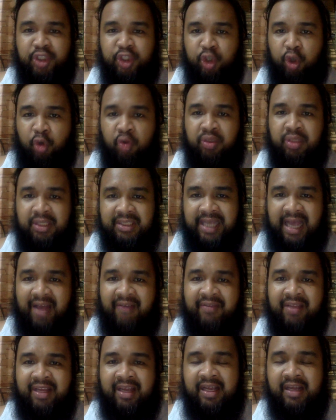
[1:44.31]
Jones is
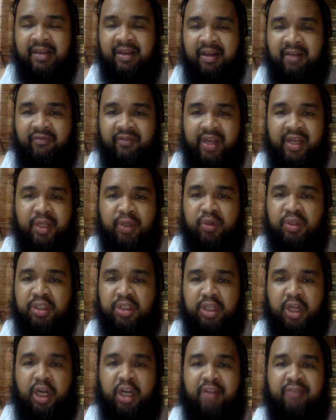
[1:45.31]
having a very good
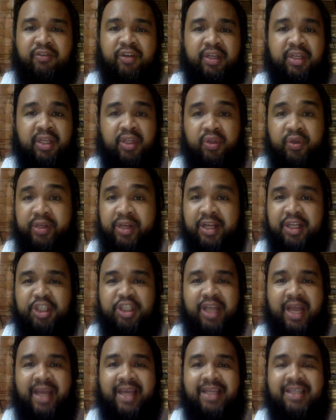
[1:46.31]
start for the New York
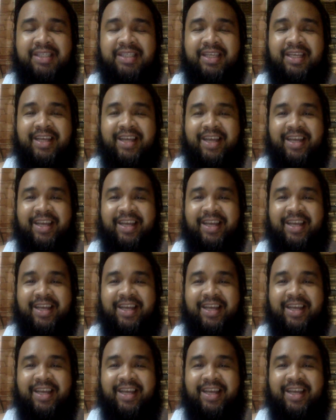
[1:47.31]
Giants.